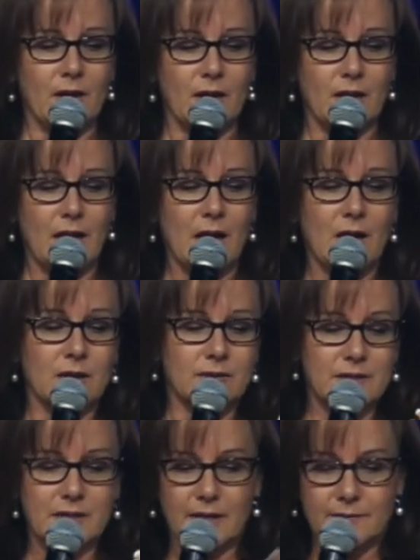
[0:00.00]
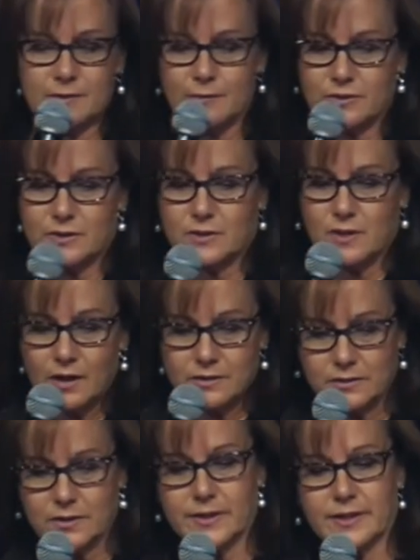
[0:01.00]
I think I'm supposed to talk
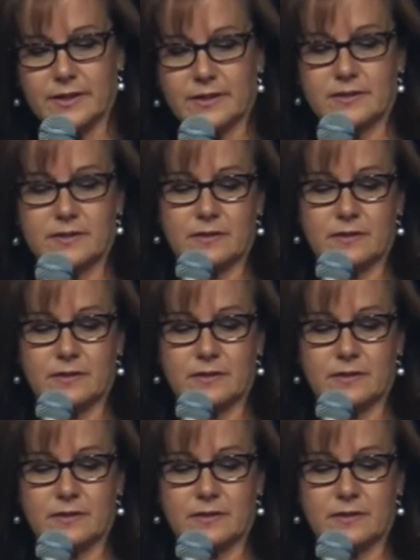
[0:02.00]
to her kids.